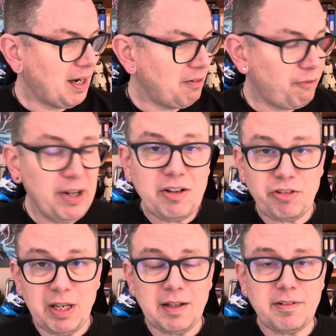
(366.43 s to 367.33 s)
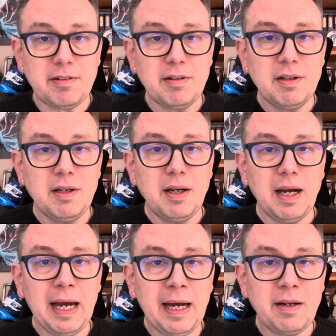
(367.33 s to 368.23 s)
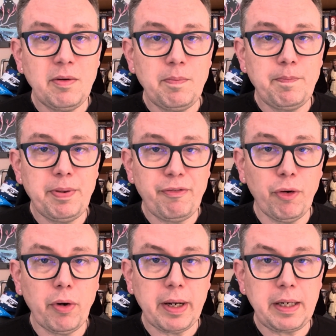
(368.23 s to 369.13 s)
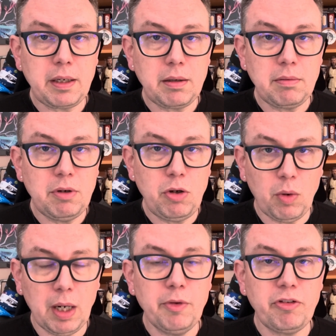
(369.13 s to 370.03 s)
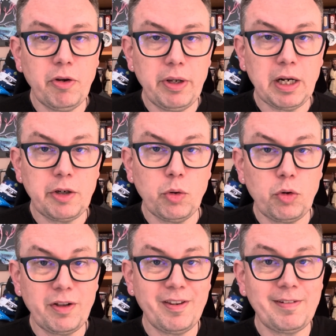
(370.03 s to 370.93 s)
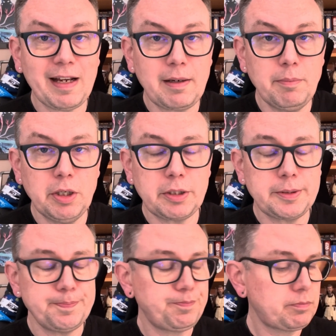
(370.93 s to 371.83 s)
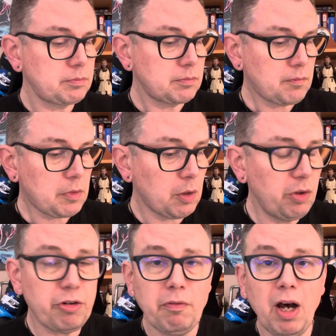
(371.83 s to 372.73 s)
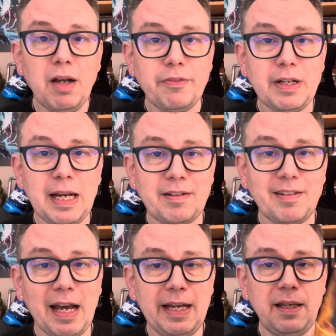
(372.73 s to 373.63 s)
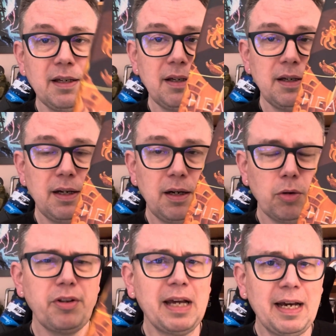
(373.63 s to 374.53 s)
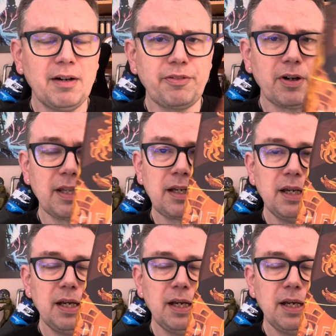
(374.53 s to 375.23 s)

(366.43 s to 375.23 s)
Finished it, and before I knew what I was doing, I'd ordered the second book, which arrived the next day, or the day after, I think,